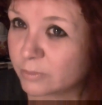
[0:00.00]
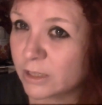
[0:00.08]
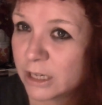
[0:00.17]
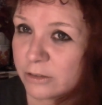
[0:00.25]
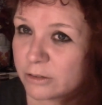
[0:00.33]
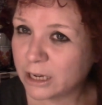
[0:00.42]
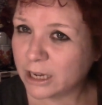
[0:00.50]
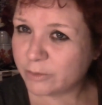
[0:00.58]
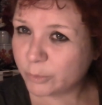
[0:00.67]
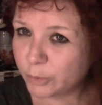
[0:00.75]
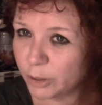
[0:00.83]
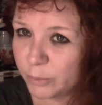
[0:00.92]
I don't have
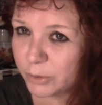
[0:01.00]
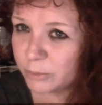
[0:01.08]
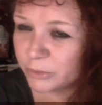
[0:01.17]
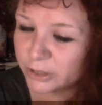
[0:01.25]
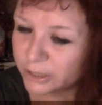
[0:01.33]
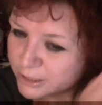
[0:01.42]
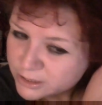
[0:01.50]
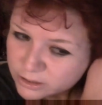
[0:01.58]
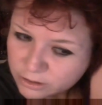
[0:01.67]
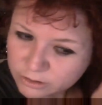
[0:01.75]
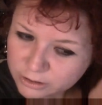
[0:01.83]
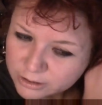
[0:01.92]
a problem with it. It's
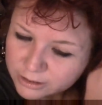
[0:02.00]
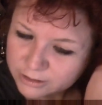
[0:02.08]
not...